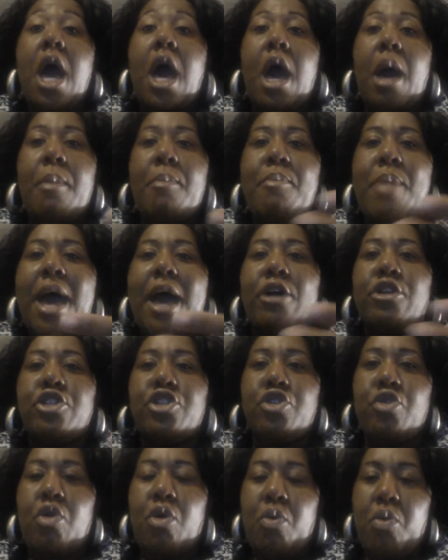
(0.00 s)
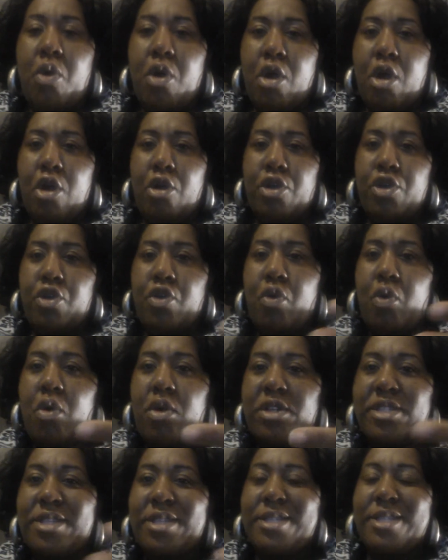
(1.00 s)
about your world,
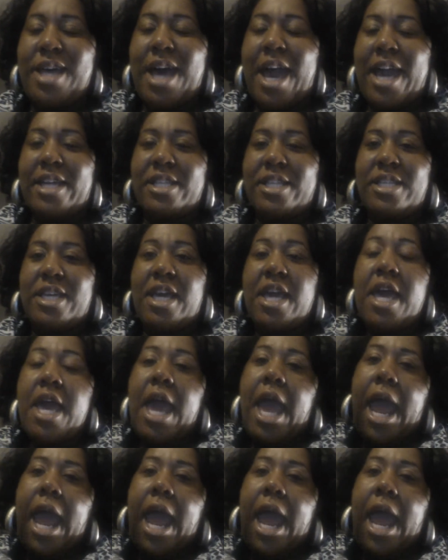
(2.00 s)
your society,